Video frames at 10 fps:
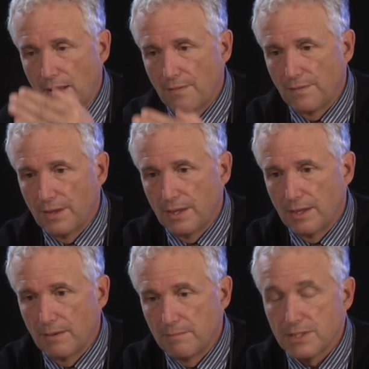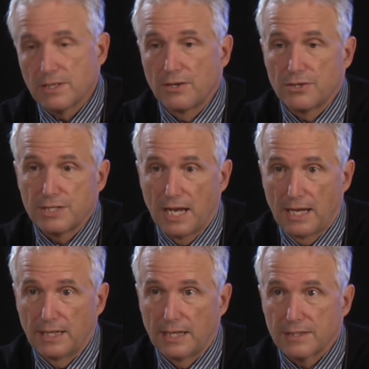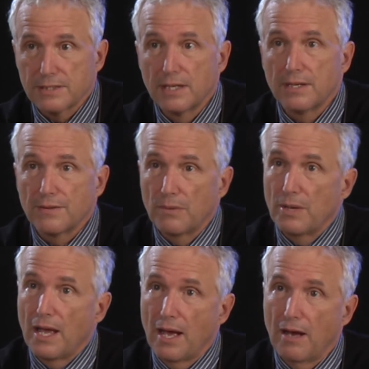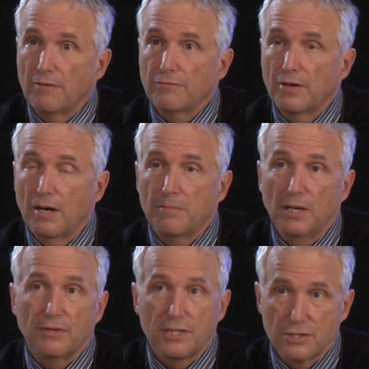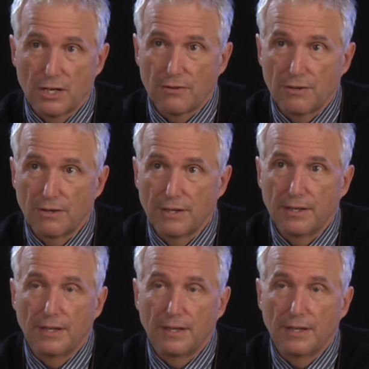and the misunderstandings that we have about each other.